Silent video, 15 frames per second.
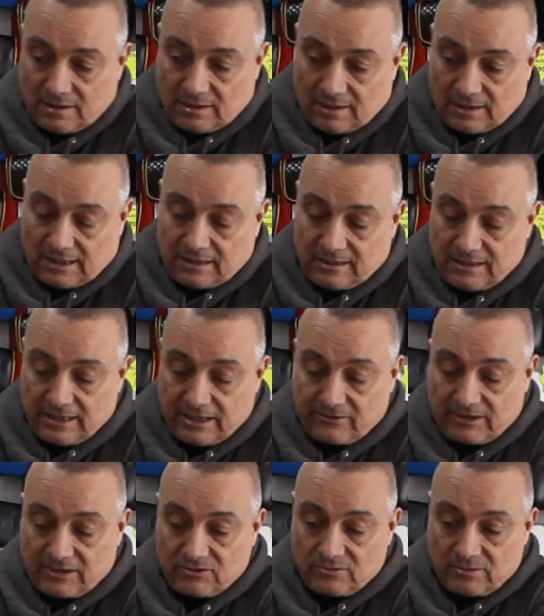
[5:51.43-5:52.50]
and it
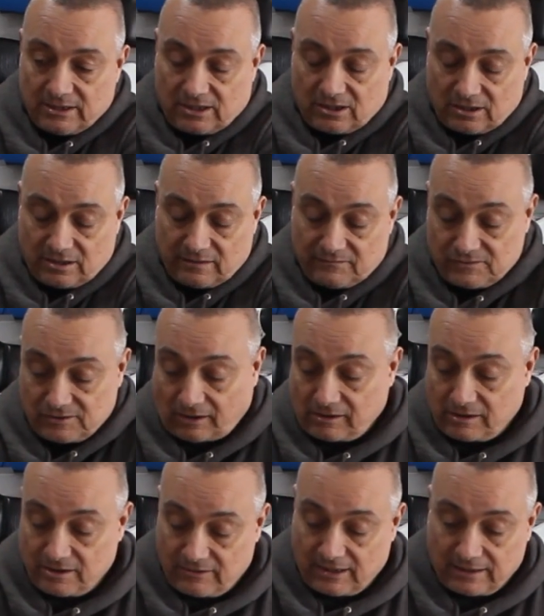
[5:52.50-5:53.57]
gradually curves
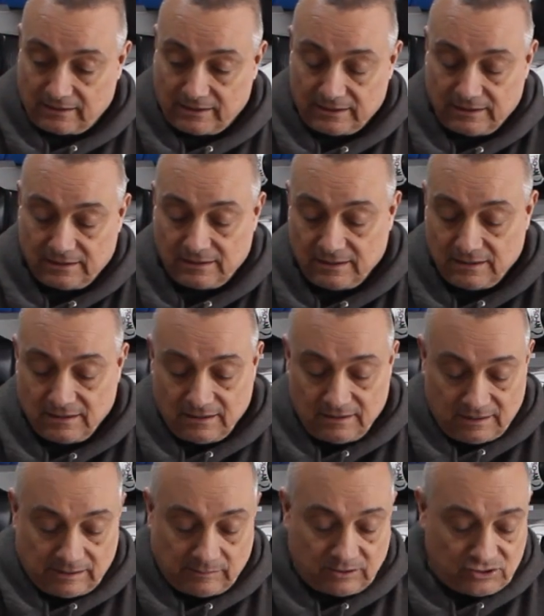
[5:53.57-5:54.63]
correctly.
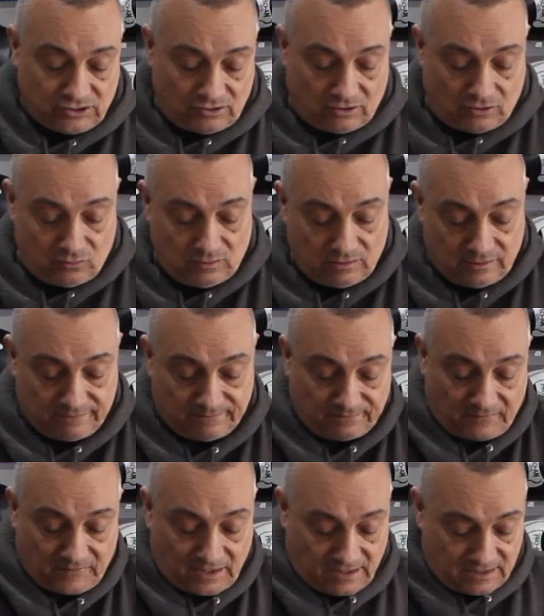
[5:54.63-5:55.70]
Now, as you know,
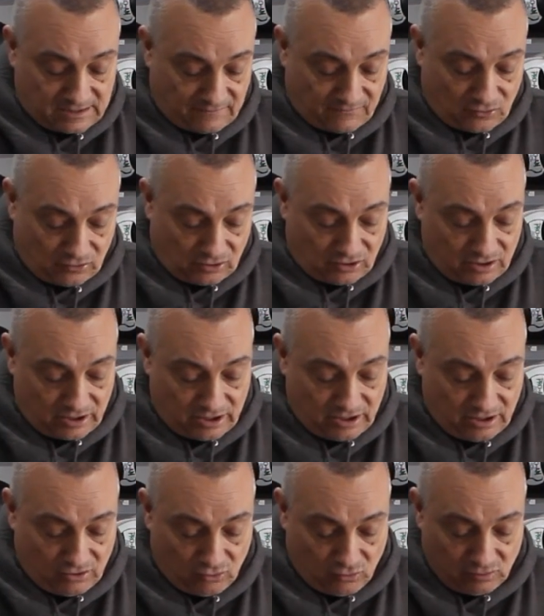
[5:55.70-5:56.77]
ours have all the air
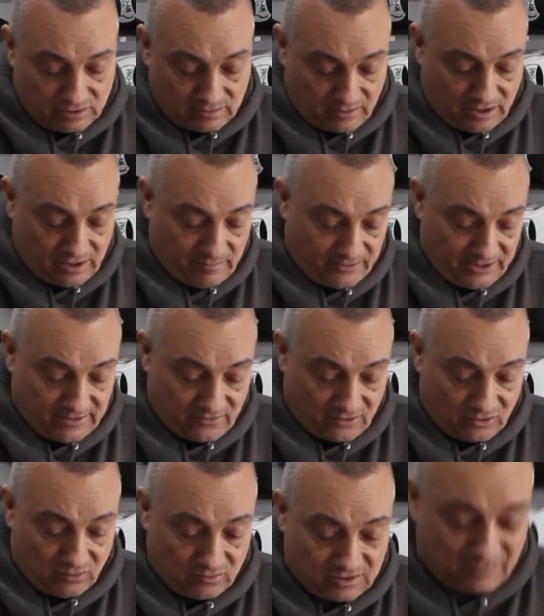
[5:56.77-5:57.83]
breather
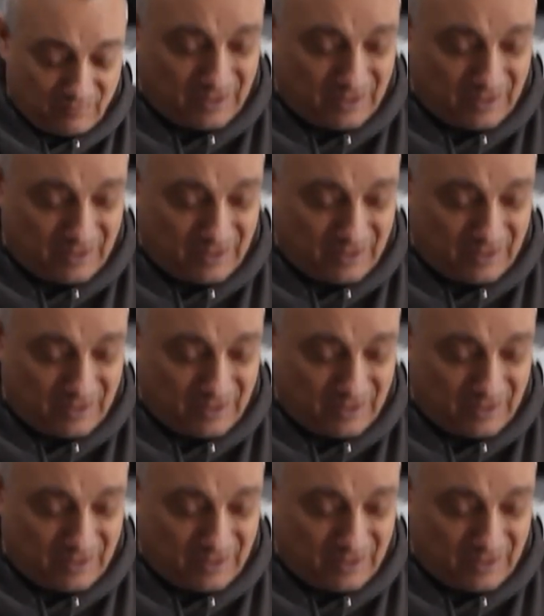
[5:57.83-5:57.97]
holes in,